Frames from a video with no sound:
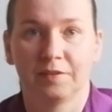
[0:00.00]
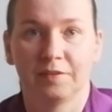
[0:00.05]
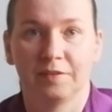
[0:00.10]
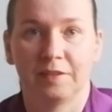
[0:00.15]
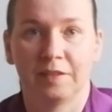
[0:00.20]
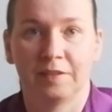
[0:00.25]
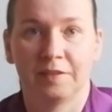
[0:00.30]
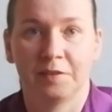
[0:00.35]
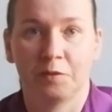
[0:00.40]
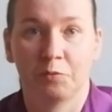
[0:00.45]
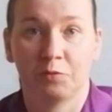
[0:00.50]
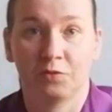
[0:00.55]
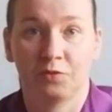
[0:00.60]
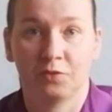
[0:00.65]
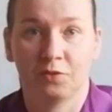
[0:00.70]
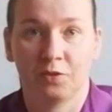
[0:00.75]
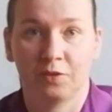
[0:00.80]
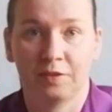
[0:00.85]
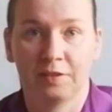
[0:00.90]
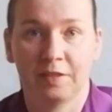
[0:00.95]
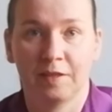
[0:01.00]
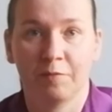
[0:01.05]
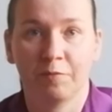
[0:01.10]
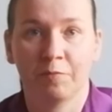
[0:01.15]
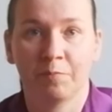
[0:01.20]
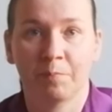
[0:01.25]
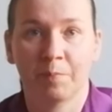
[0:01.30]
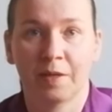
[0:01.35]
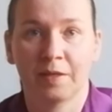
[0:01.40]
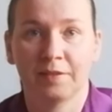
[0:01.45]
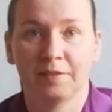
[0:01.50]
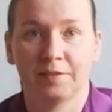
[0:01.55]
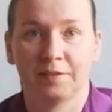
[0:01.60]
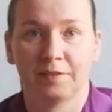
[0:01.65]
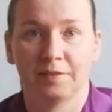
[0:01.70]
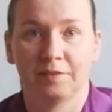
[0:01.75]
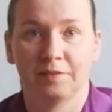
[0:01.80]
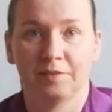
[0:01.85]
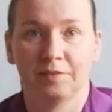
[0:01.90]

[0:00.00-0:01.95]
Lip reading: then there is not enough money